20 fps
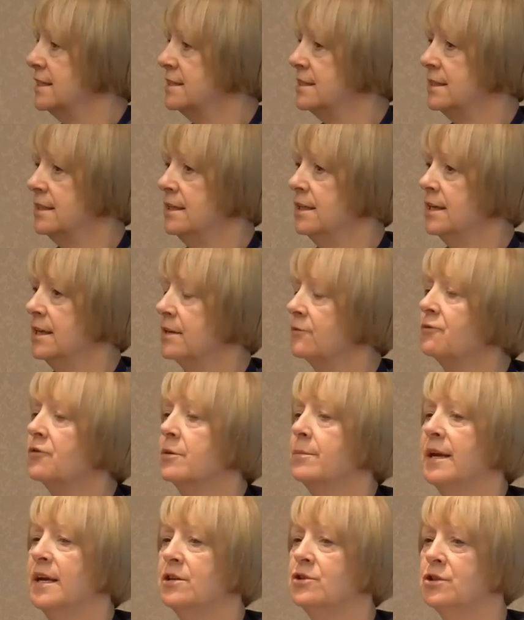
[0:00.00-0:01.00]
they see the
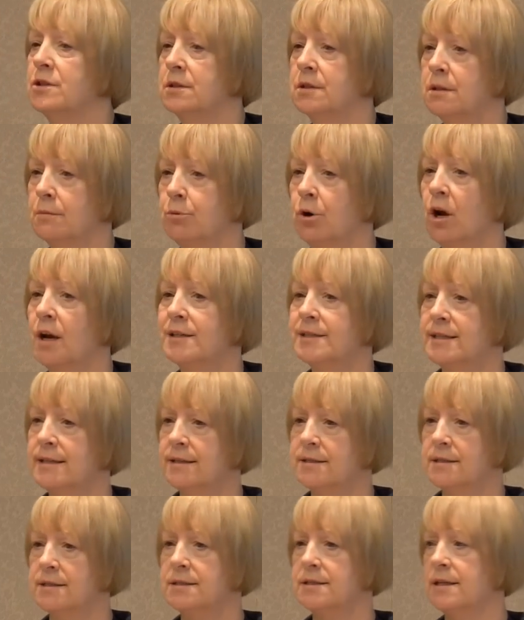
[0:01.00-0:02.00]
information, the
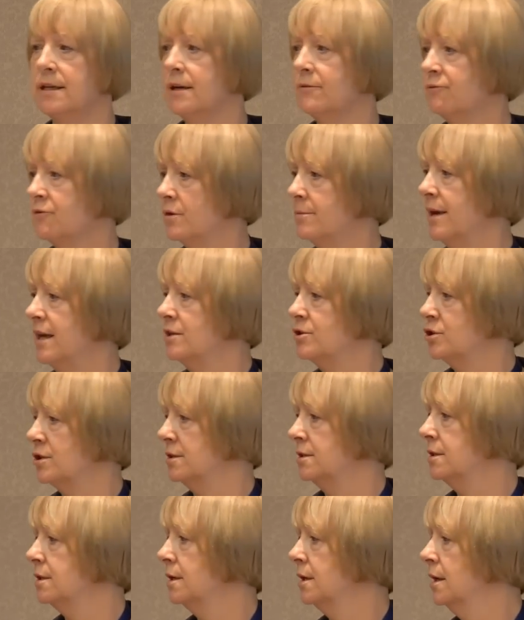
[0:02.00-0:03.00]
process is the
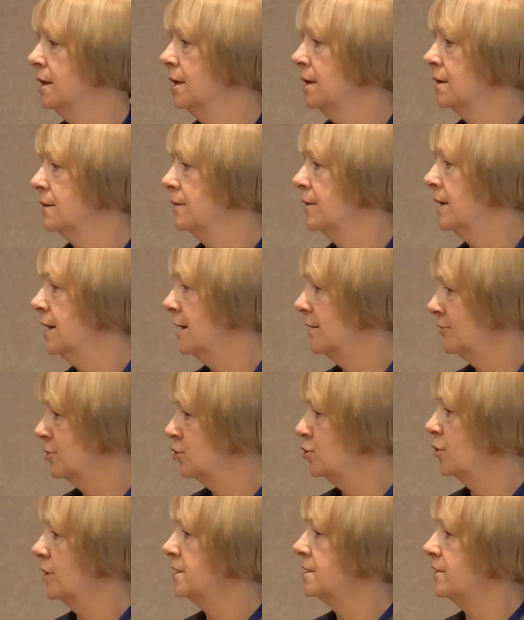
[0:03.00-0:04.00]
information, they have a
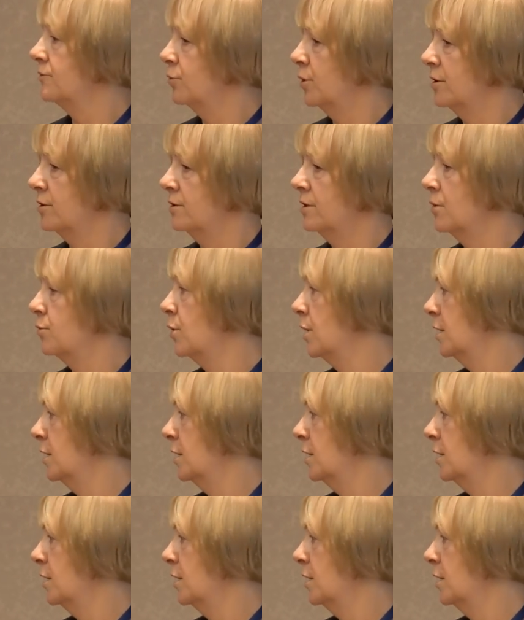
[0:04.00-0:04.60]
choice of whether they